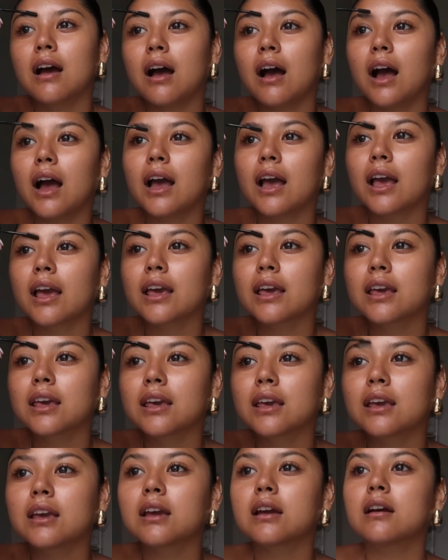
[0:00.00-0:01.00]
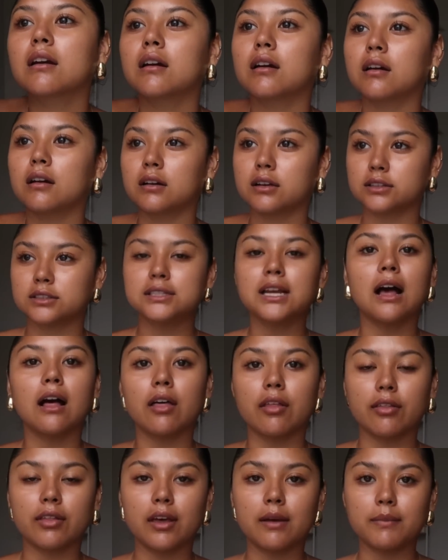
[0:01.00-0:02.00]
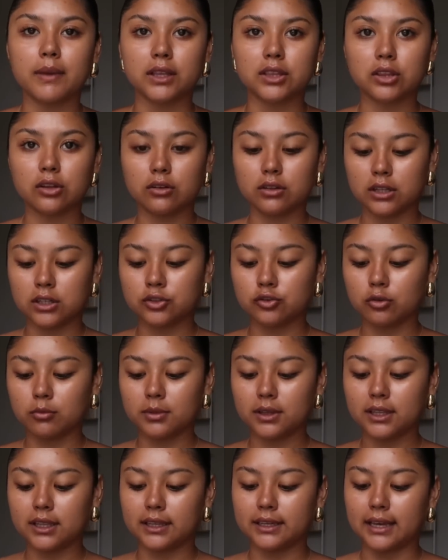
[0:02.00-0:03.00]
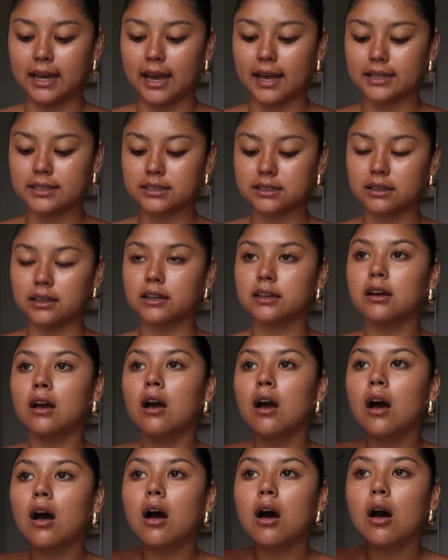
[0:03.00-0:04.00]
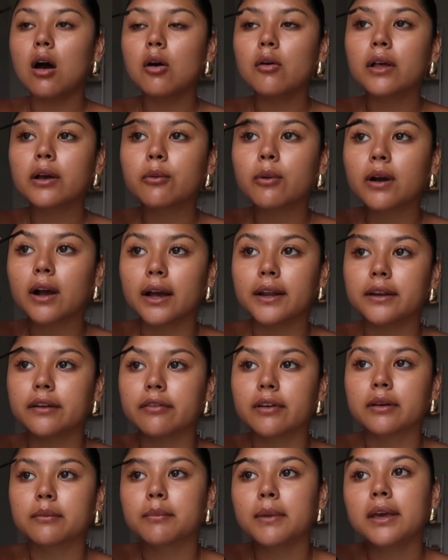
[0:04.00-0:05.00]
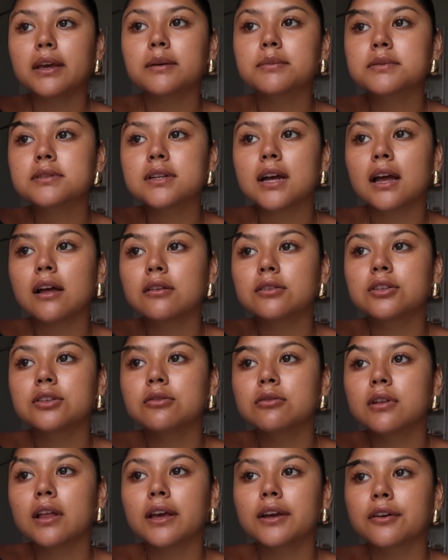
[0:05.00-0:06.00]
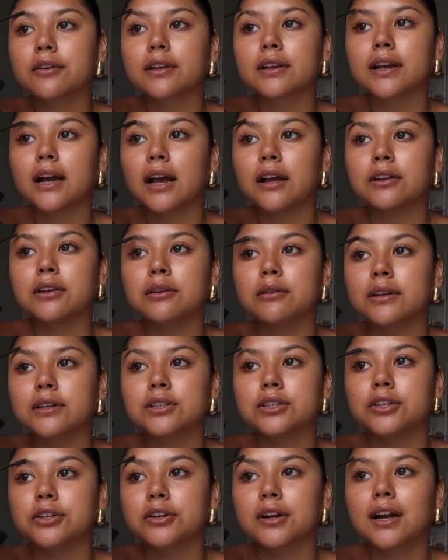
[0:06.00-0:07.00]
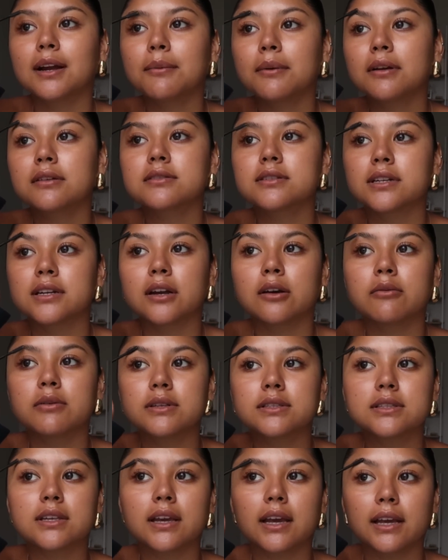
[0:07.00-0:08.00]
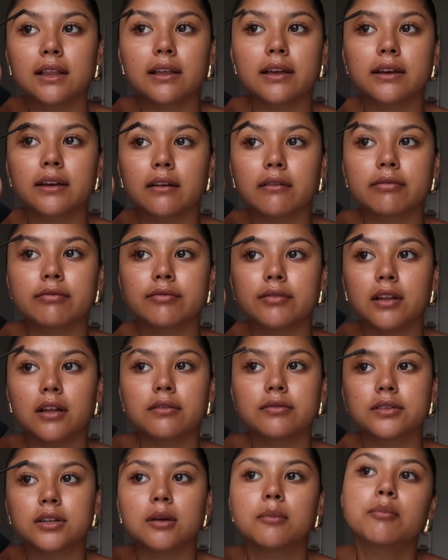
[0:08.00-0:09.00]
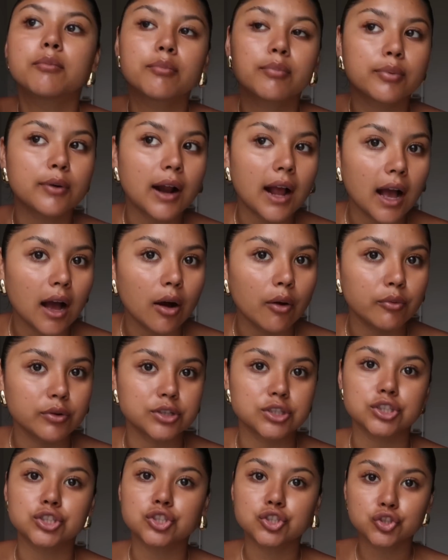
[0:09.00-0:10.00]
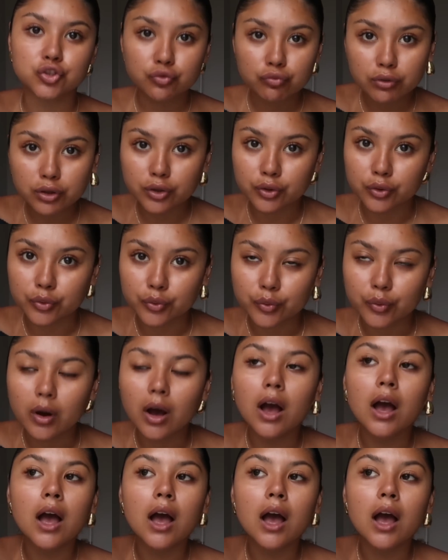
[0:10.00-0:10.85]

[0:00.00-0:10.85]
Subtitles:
I tell them, like, they'll like normally like ask like, oh, like what kind of like makeup style do you like, or like how do you like to do your eyebrows, and I always say like a fluffed up brow, which is true,